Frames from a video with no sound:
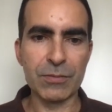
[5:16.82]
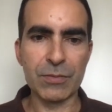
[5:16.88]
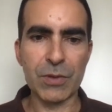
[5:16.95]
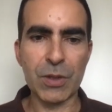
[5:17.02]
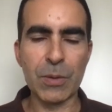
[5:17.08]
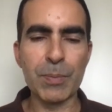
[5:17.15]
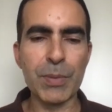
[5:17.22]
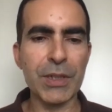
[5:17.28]

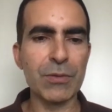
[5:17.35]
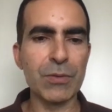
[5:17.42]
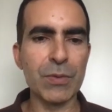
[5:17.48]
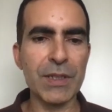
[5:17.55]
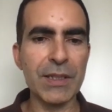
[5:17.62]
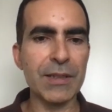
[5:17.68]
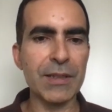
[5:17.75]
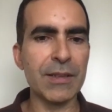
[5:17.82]
compared to
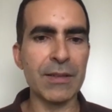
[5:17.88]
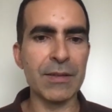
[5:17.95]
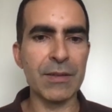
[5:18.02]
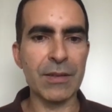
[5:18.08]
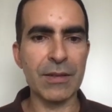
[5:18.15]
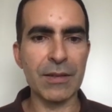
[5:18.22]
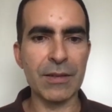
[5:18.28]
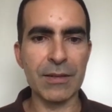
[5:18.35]

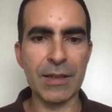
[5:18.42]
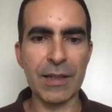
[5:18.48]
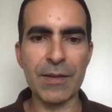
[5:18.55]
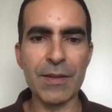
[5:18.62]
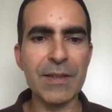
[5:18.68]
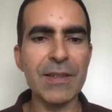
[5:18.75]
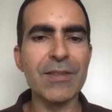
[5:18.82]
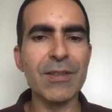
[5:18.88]
CNNs. And
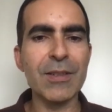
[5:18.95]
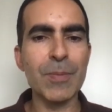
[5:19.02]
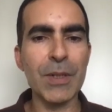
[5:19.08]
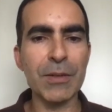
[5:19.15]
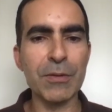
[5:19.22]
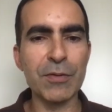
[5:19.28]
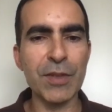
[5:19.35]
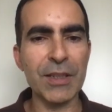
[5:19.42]
this is
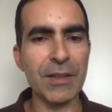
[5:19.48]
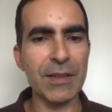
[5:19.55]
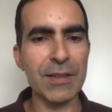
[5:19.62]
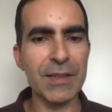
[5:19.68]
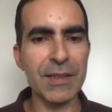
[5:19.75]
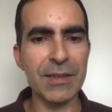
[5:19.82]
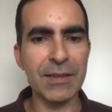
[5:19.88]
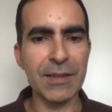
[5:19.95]
despite the fact that
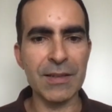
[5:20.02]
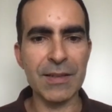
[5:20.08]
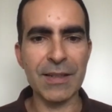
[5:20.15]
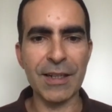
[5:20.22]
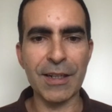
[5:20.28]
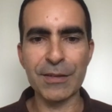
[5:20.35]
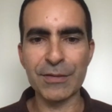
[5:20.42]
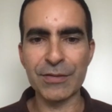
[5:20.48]
CNNs
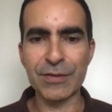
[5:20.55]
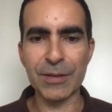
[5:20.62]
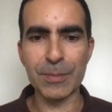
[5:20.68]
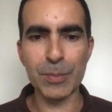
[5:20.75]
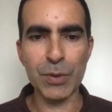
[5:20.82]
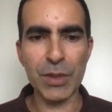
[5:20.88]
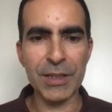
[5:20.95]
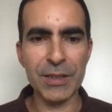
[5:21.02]
have
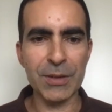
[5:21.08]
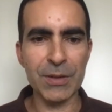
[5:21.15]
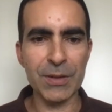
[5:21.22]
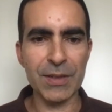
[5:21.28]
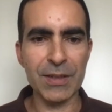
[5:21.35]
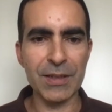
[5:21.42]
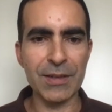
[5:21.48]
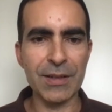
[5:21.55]

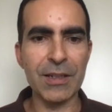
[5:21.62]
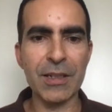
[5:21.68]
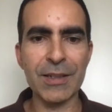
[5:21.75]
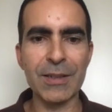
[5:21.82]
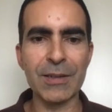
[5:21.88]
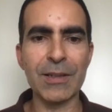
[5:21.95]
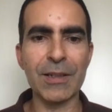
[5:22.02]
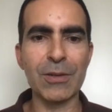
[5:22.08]
priors in their
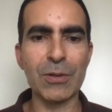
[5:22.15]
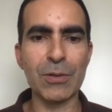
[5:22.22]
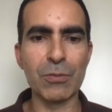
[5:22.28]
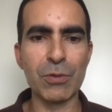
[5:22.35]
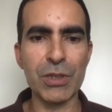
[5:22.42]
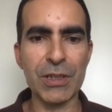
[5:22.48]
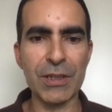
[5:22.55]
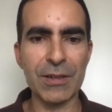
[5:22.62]
architecture,
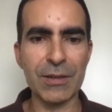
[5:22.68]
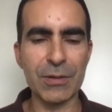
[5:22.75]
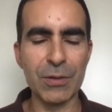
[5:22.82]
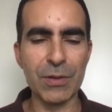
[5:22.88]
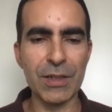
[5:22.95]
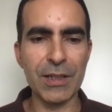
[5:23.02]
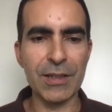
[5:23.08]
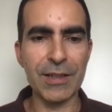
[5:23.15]
which are
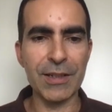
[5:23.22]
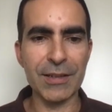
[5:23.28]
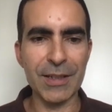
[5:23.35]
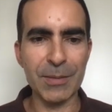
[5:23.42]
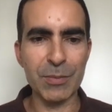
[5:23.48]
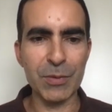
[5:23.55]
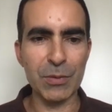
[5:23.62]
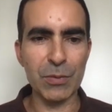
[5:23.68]
uniquely
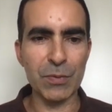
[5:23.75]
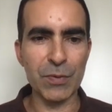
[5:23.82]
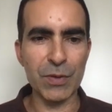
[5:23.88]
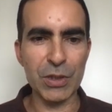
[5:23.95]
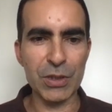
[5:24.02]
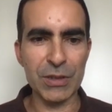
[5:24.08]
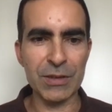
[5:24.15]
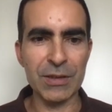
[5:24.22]
adapted to
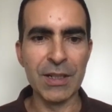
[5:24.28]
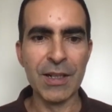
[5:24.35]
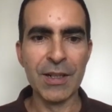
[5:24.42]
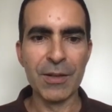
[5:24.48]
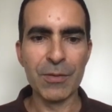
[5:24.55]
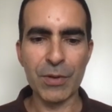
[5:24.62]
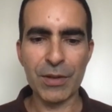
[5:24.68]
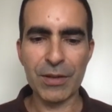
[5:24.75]
vision
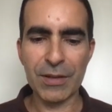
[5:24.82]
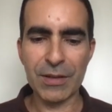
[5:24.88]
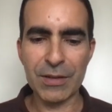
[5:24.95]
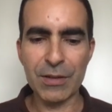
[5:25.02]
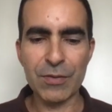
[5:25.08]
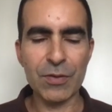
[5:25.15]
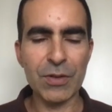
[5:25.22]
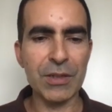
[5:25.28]
with
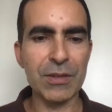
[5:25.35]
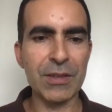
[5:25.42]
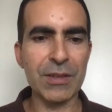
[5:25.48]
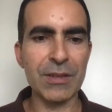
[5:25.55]
different